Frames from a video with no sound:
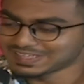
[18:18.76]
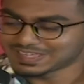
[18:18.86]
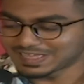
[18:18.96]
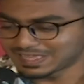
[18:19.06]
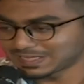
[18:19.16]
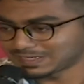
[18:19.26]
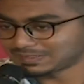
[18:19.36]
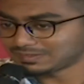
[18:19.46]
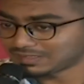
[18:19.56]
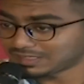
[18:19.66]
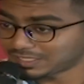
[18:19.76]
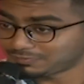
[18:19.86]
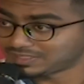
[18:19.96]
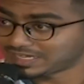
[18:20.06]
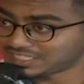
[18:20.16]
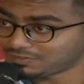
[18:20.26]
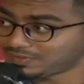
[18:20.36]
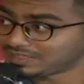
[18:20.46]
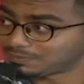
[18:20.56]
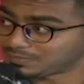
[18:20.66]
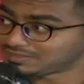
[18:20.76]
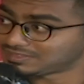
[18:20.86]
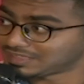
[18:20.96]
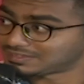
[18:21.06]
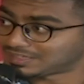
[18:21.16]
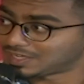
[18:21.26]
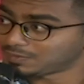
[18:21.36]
And if they rectify the mistakes now,